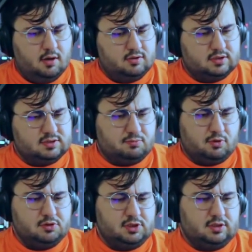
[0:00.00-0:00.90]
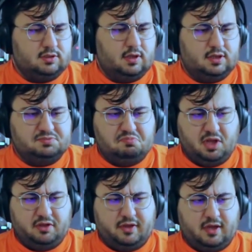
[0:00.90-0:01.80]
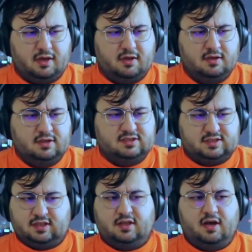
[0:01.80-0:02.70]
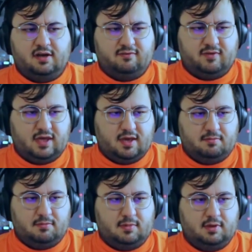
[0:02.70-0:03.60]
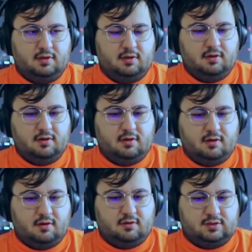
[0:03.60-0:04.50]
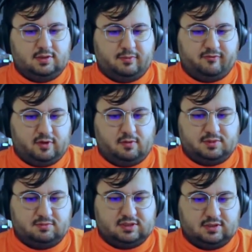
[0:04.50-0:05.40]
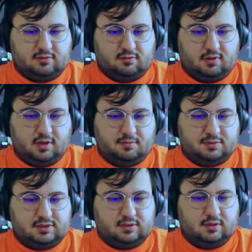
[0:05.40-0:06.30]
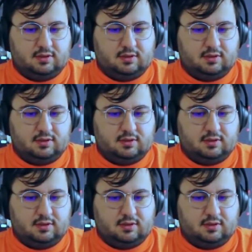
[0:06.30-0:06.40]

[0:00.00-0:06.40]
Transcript: There's a project that is building Solana VM on top of an optimistic rollups,